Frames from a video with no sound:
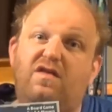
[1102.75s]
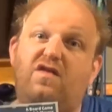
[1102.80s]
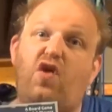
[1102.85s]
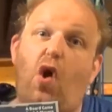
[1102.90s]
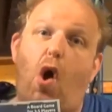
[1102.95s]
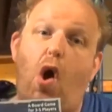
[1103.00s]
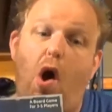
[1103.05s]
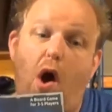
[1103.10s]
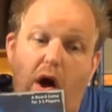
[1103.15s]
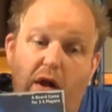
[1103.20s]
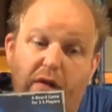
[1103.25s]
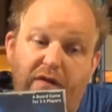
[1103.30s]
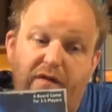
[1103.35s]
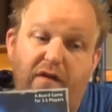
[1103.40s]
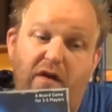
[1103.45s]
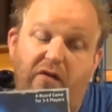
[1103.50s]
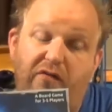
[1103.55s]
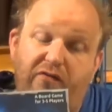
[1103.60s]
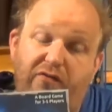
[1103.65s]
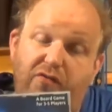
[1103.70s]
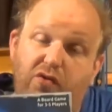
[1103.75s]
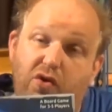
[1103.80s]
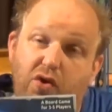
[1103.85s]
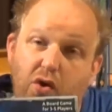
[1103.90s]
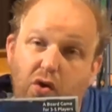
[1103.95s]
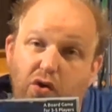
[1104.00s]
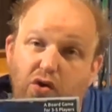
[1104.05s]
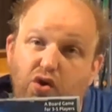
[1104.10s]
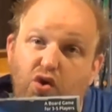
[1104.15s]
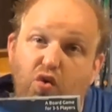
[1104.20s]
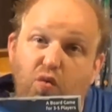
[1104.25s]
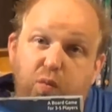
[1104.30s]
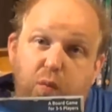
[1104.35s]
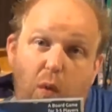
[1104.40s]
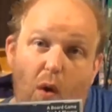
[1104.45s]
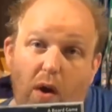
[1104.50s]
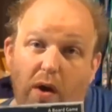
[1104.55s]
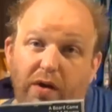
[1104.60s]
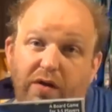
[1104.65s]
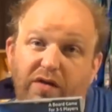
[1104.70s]
tons of good
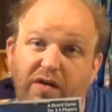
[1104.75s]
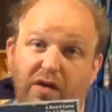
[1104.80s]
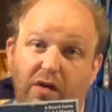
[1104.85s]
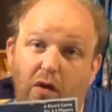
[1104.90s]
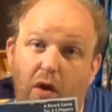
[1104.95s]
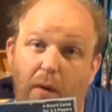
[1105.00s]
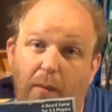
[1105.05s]
quality